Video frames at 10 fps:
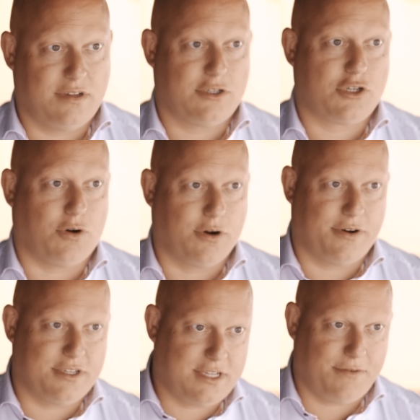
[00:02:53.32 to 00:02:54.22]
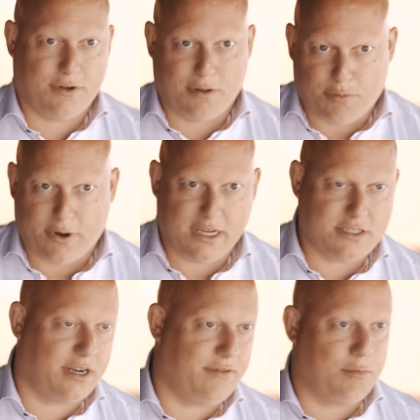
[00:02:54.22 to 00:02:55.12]
stronger and stiffer, and the
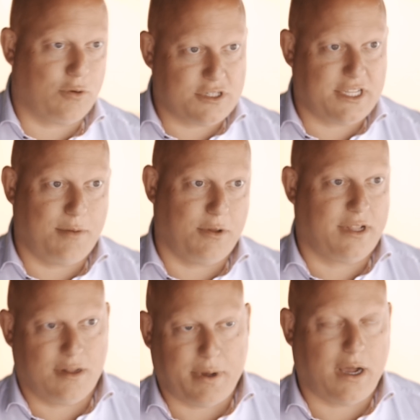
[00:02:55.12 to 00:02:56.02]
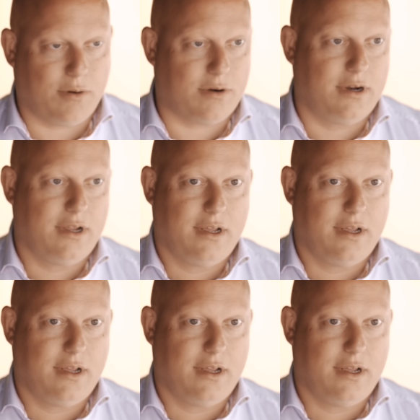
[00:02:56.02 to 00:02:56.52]
brakes are even more stable than the power